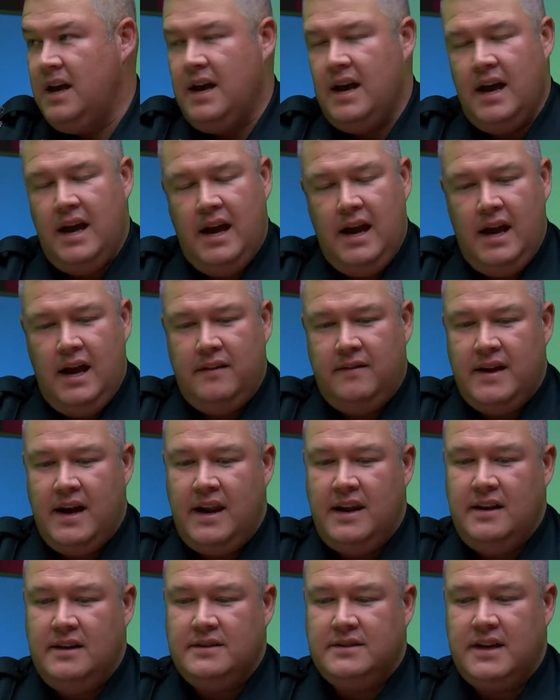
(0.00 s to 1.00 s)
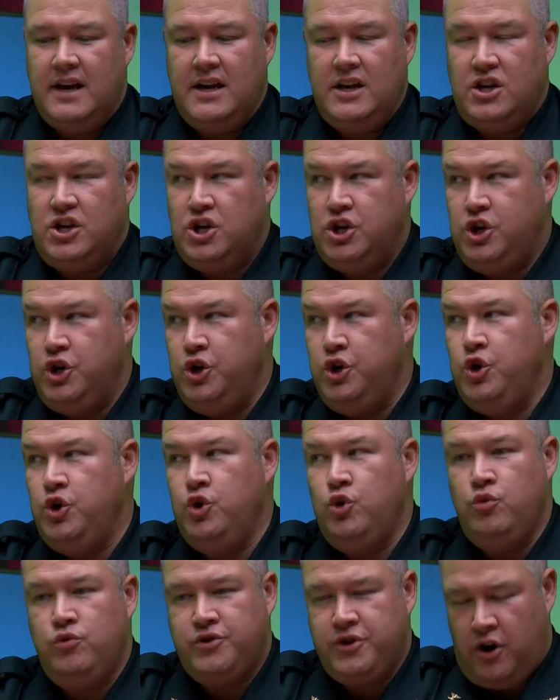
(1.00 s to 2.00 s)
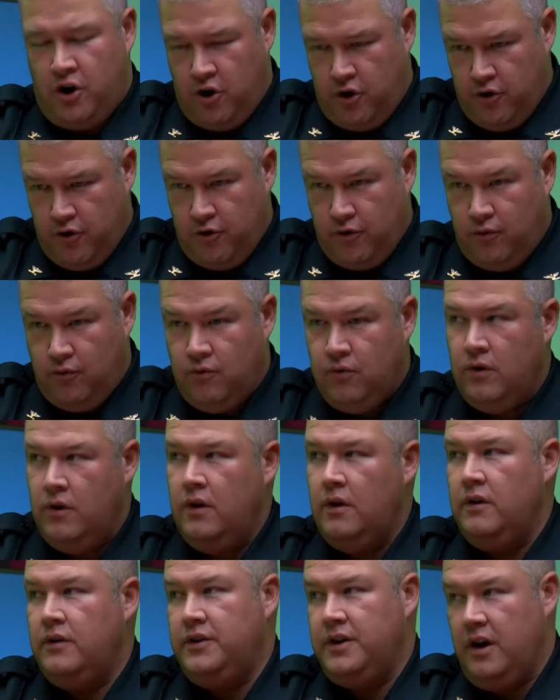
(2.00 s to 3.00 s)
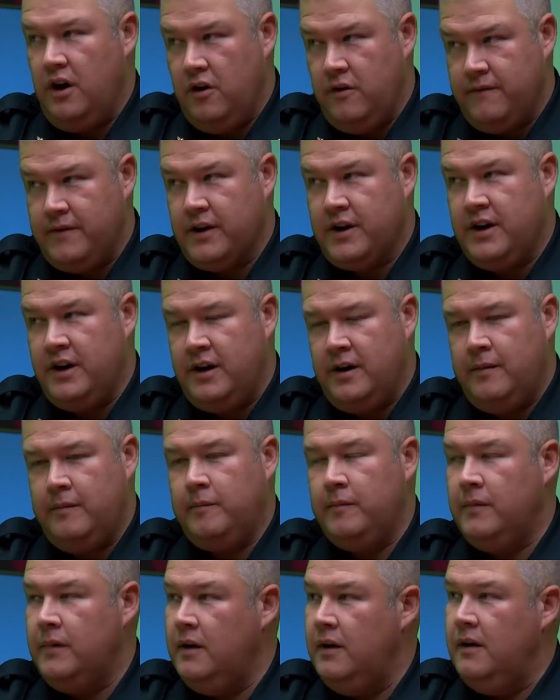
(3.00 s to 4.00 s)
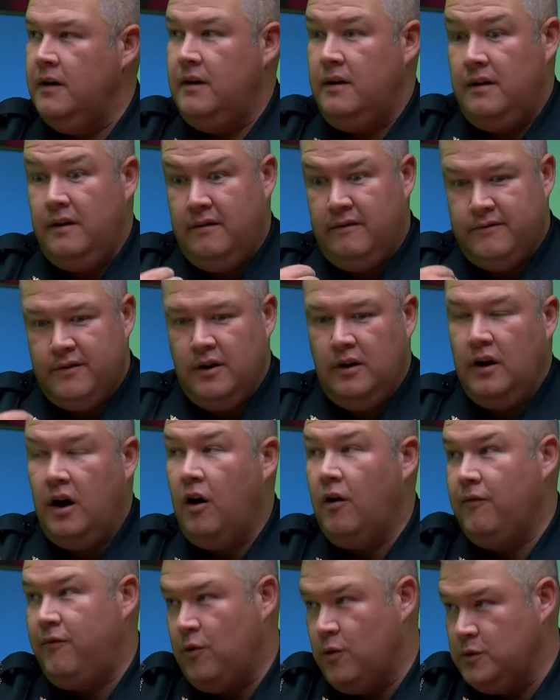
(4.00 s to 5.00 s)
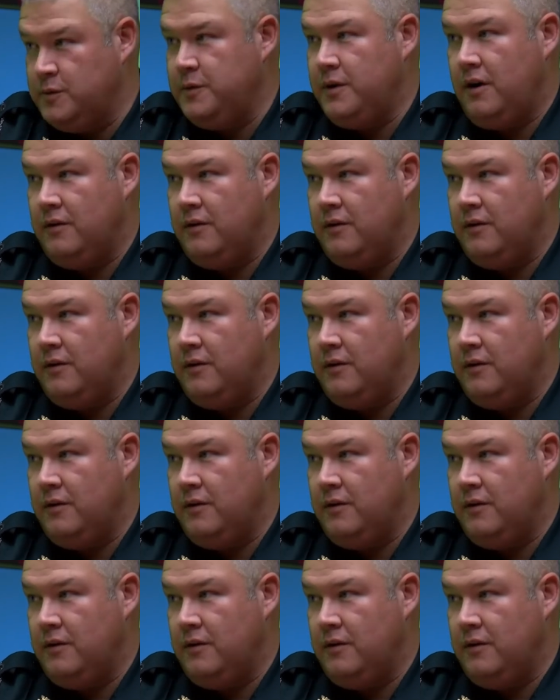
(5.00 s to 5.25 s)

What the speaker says: And that is a huge hurdle to overcome for a law enforcement officer.